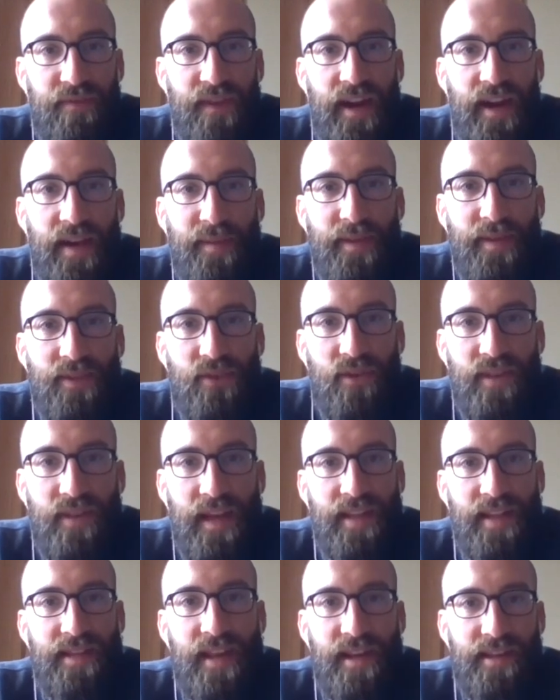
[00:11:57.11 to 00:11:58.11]
Yeah, I mean, so in
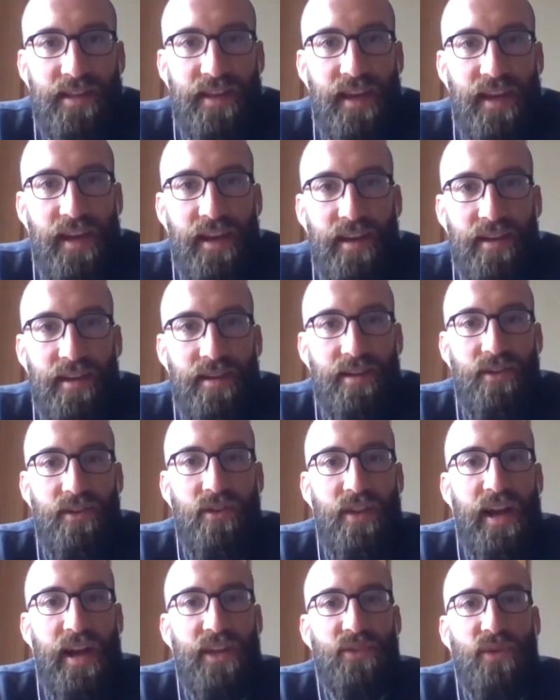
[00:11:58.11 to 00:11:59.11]
that 10K, your
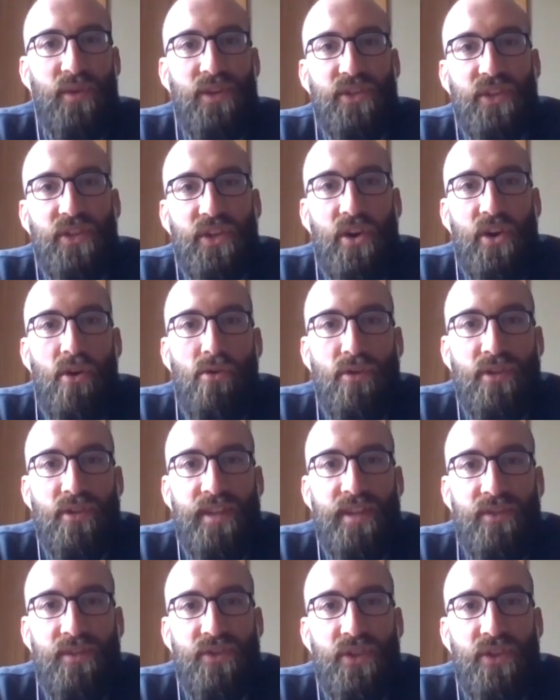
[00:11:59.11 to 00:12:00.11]
last race in college,
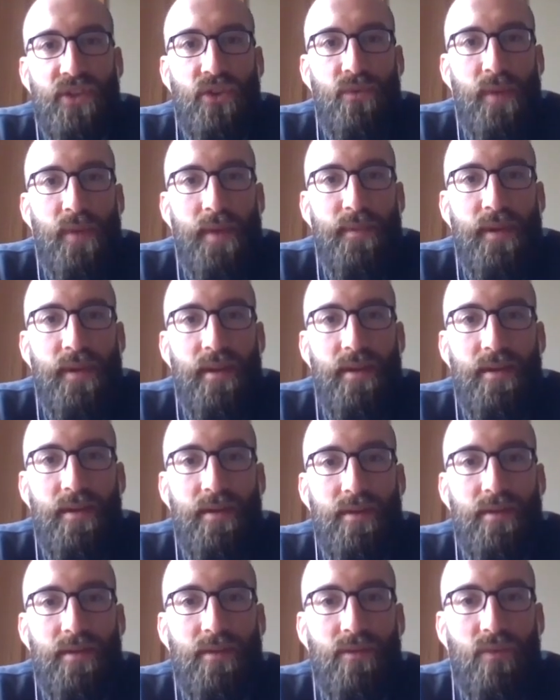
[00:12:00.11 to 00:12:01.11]
sounds like you maybe
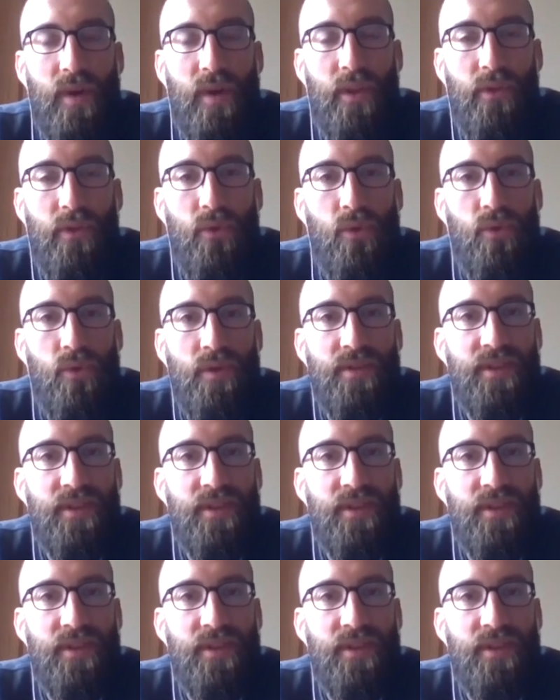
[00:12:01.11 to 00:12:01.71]
went through in